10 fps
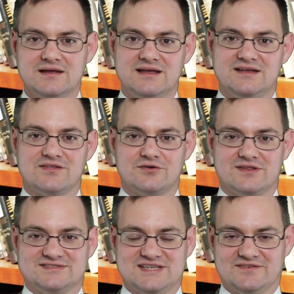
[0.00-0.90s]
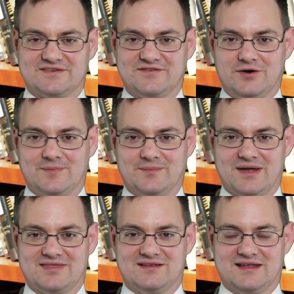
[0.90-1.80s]
Either the self-development
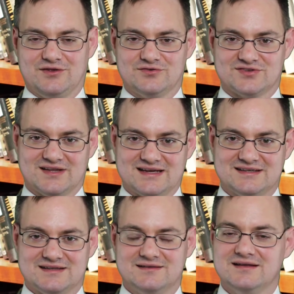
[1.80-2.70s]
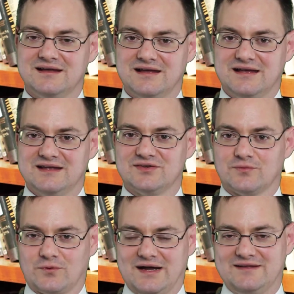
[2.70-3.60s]
method that you selected
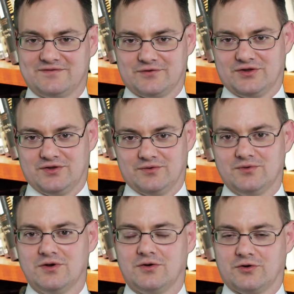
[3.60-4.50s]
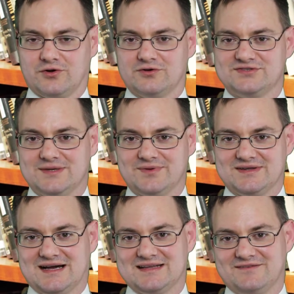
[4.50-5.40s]
isn't right for you, or you're
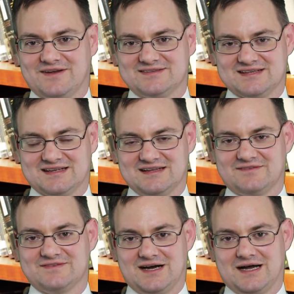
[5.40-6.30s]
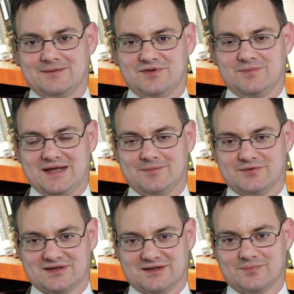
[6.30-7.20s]
simply not investing enough time to be
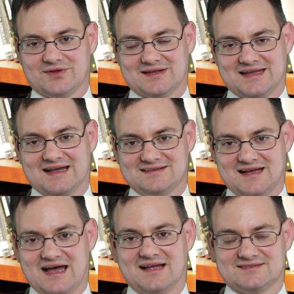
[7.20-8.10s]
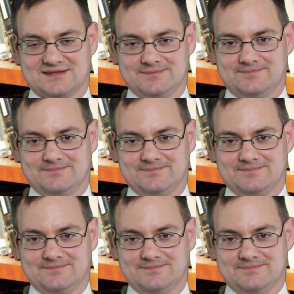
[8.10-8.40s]
able to complete that task.